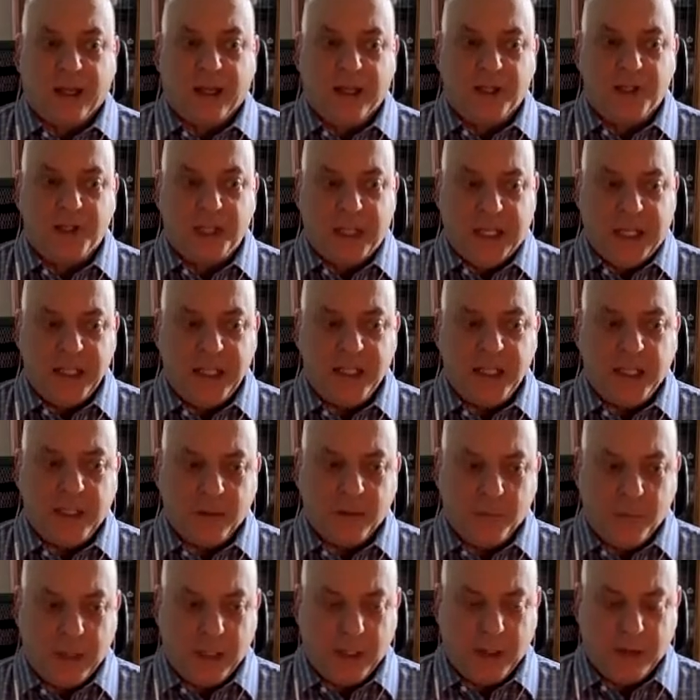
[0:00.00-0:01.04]
it's easy to
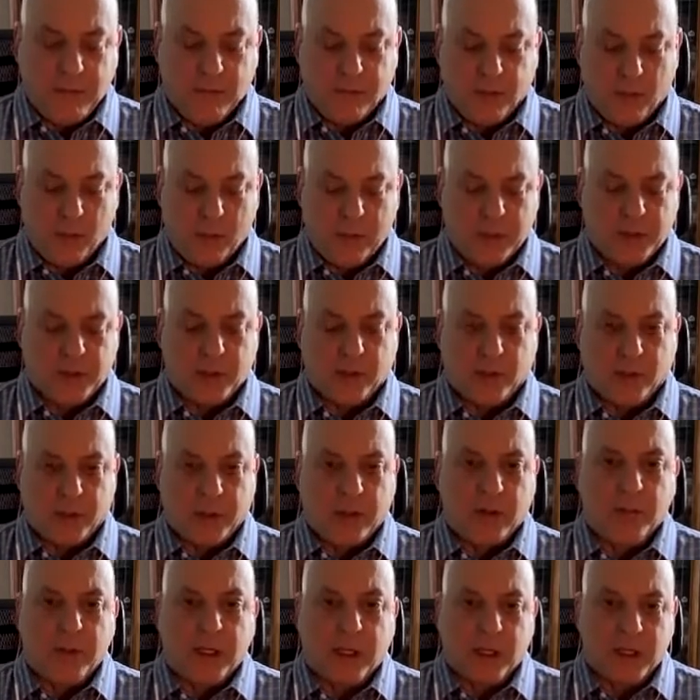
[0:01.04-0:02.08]
be an influential
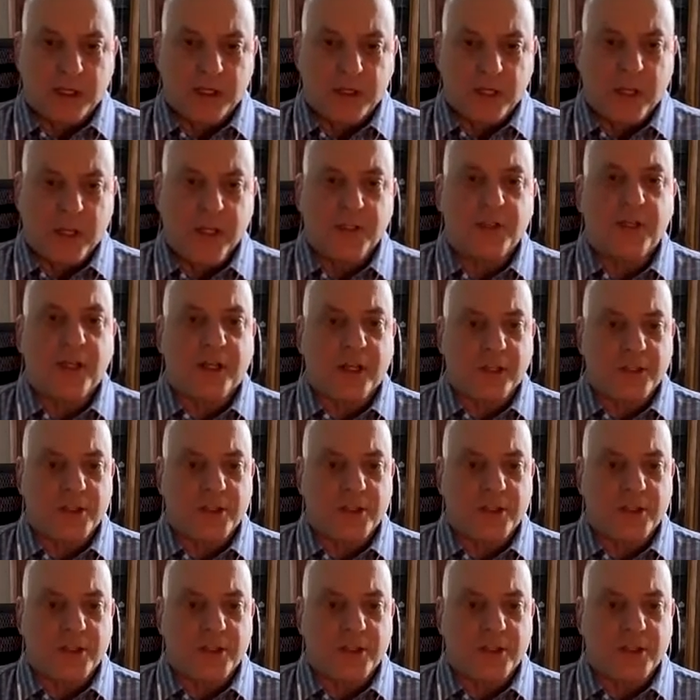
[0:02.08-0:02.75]
leader, because it isn't.